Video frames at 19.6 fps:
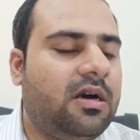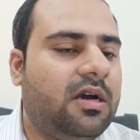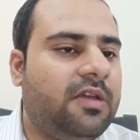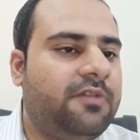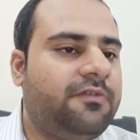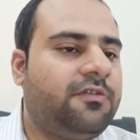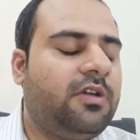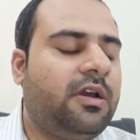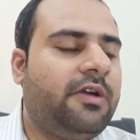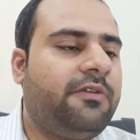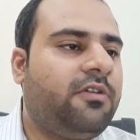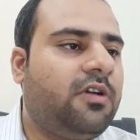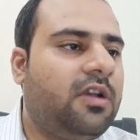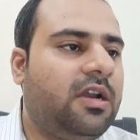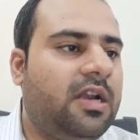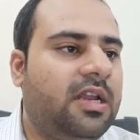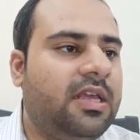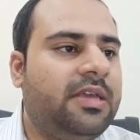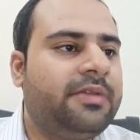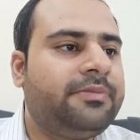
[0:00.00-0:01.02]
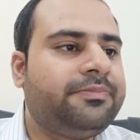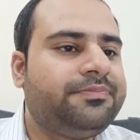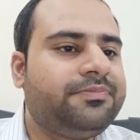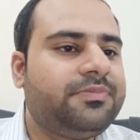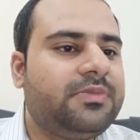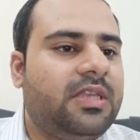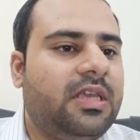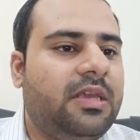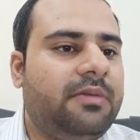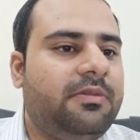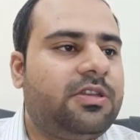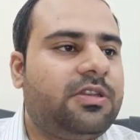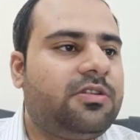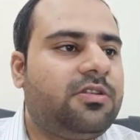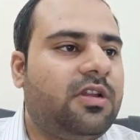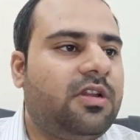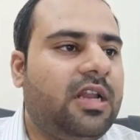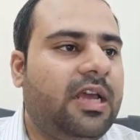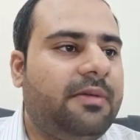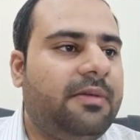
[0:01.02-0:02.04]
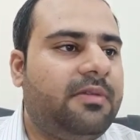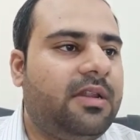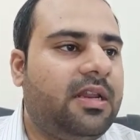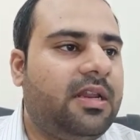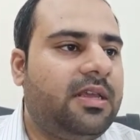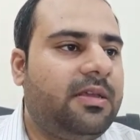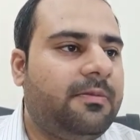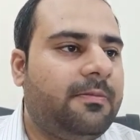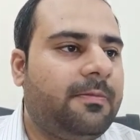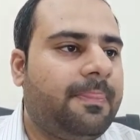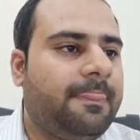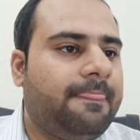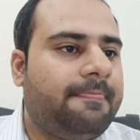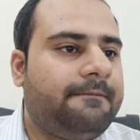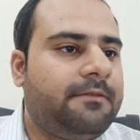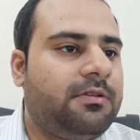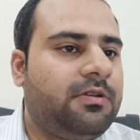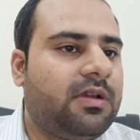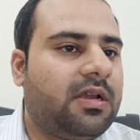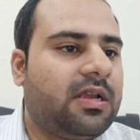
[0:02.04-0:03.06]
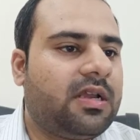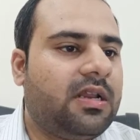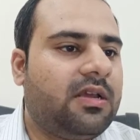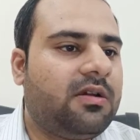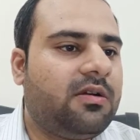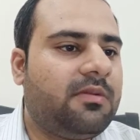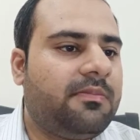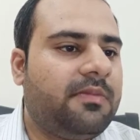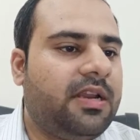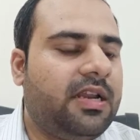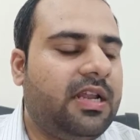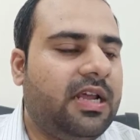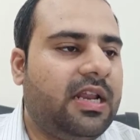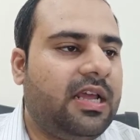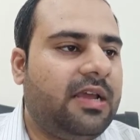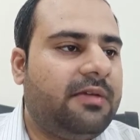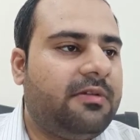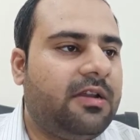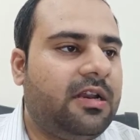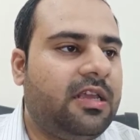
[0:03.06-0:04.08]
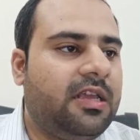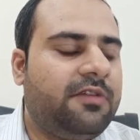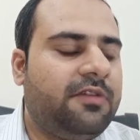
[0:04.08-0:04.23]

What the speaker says: If you have already image in your library, you can click on media library.